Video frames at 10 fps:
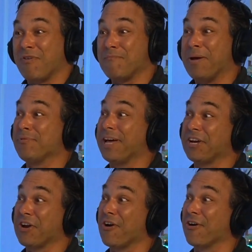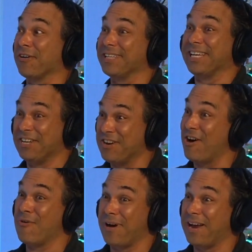people I currently
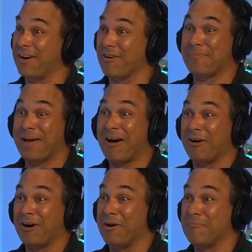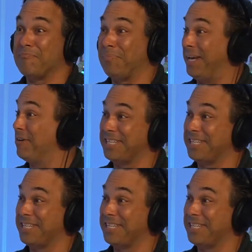know and are about, Peter